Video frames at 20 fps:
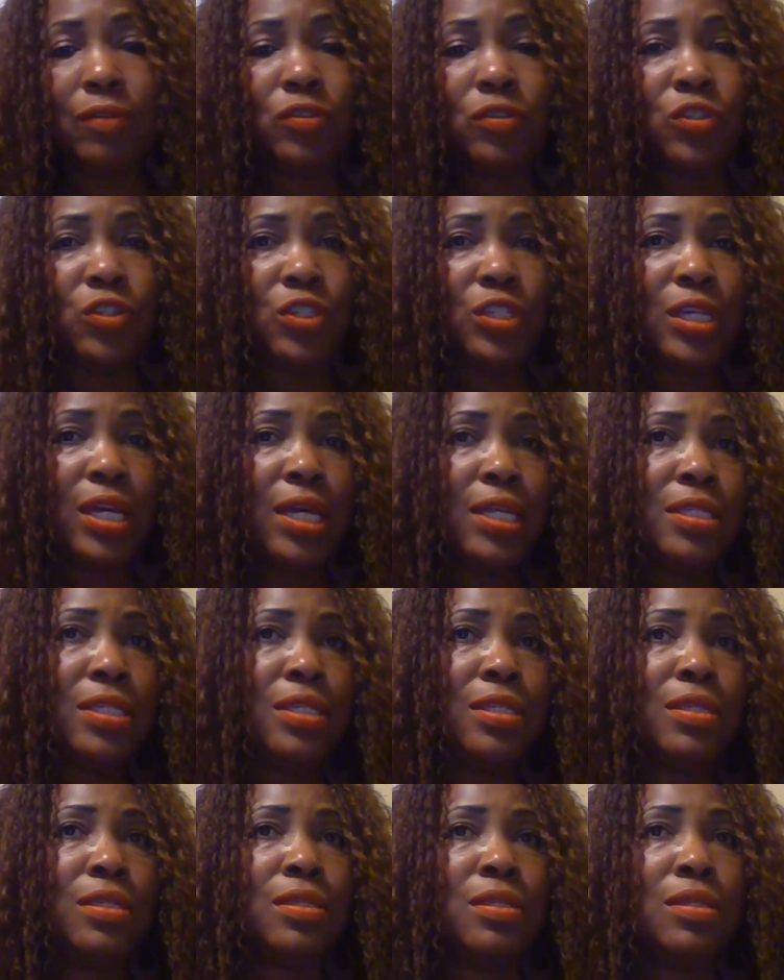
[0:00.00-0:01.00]

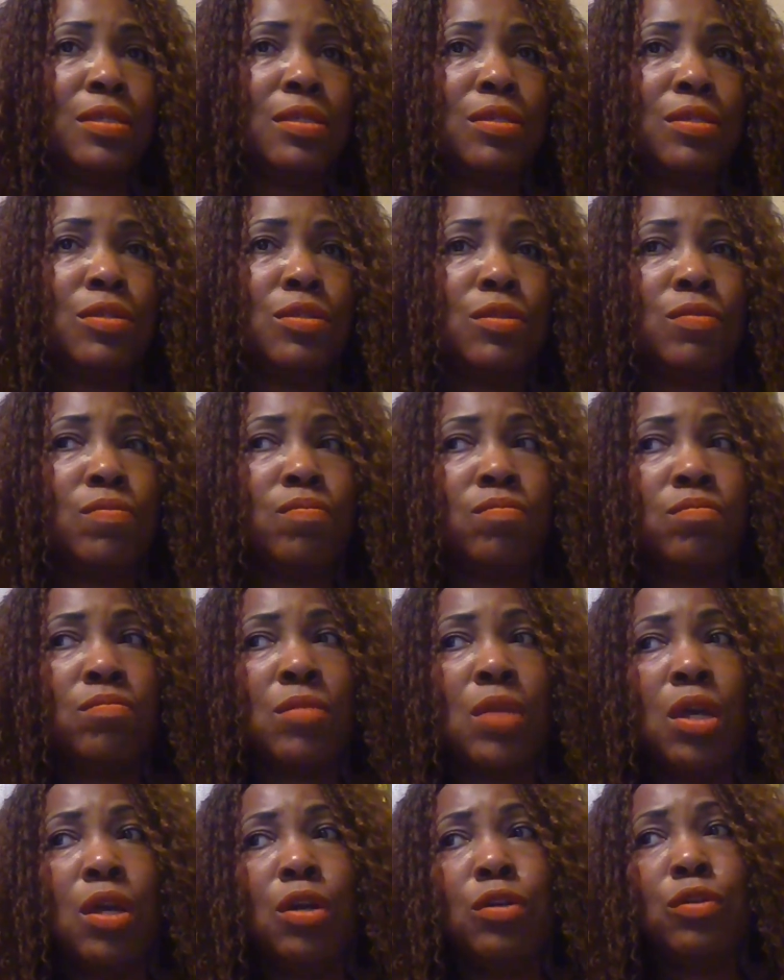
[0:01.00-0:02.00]
Just
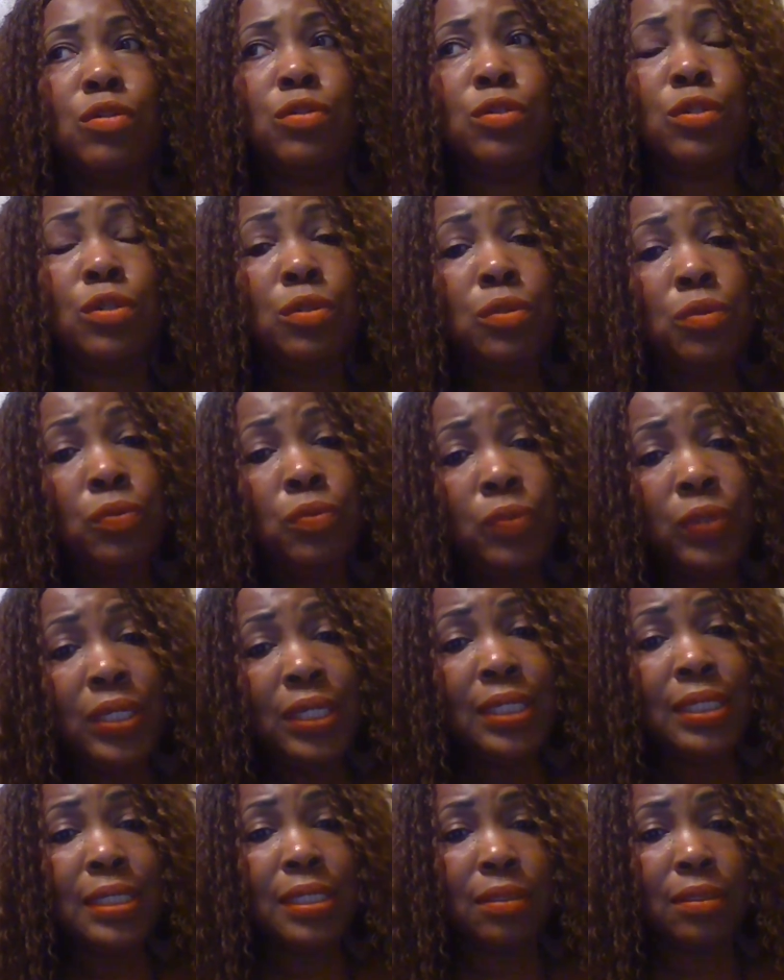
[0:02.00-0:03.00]
2
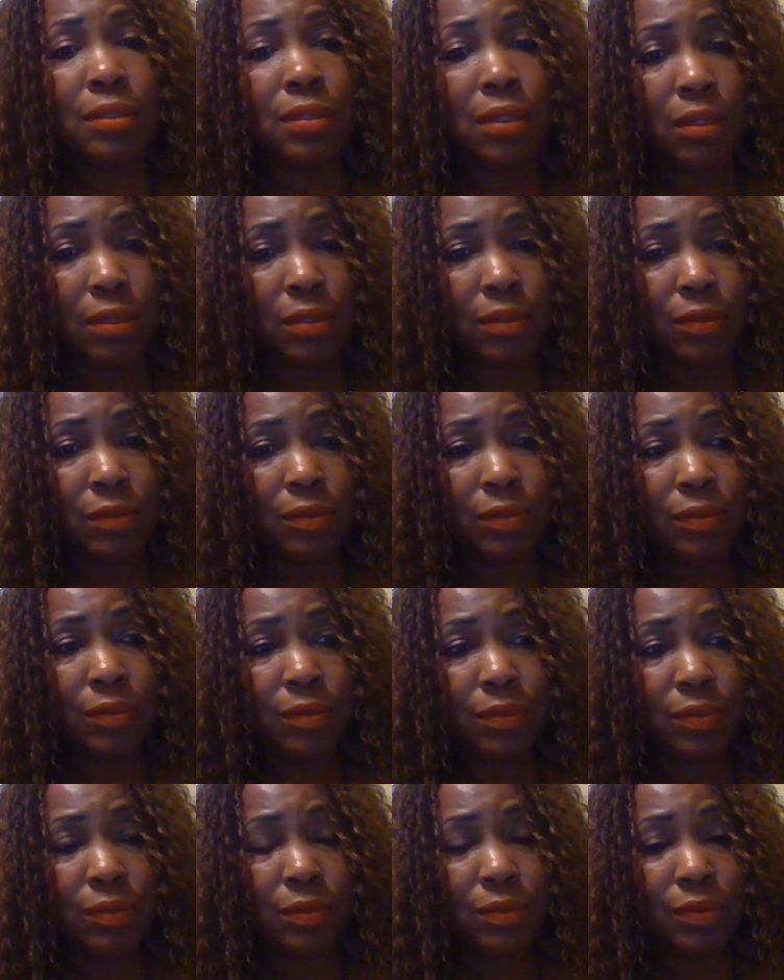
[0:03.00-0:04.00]
weeks ago,
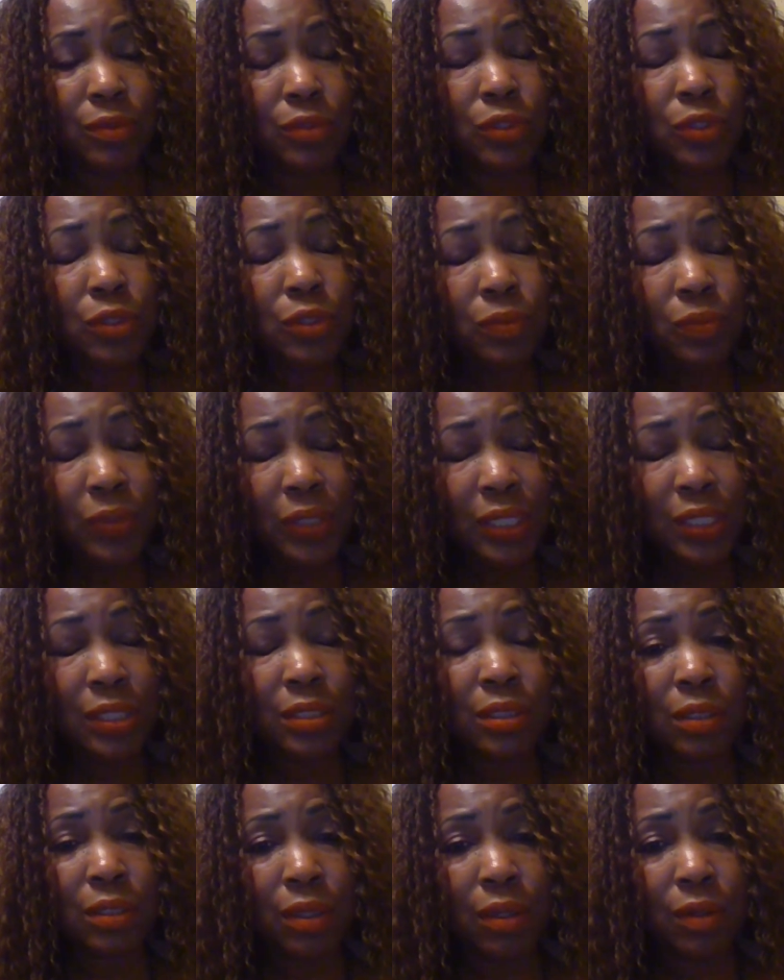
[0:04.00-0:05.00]
2
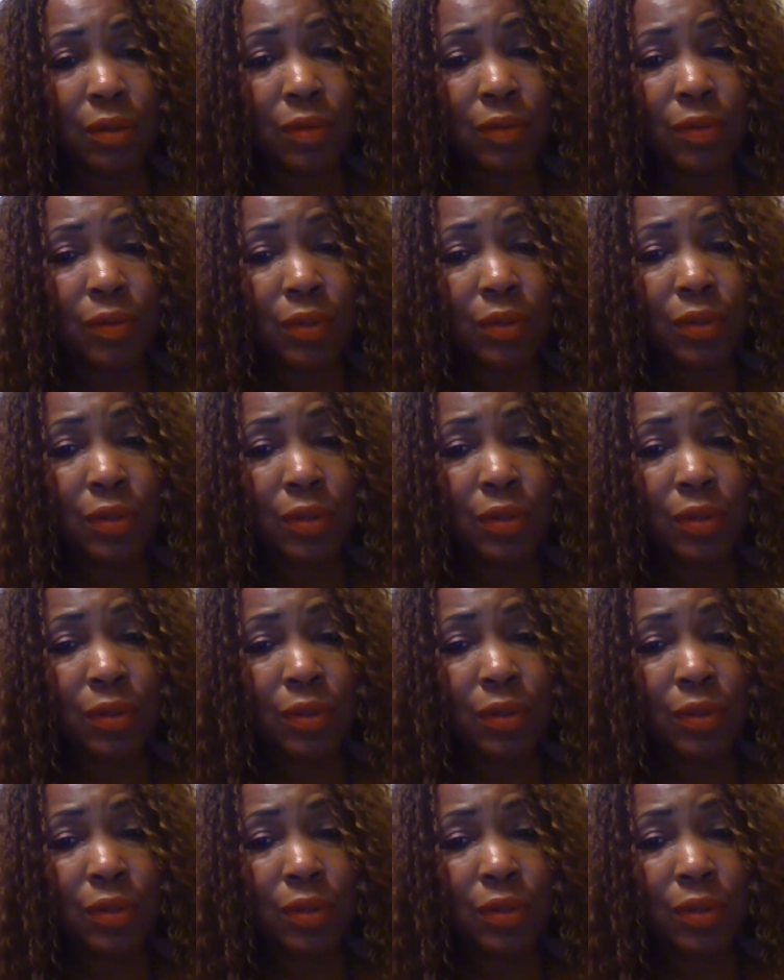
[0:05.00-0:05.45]
weeks ago,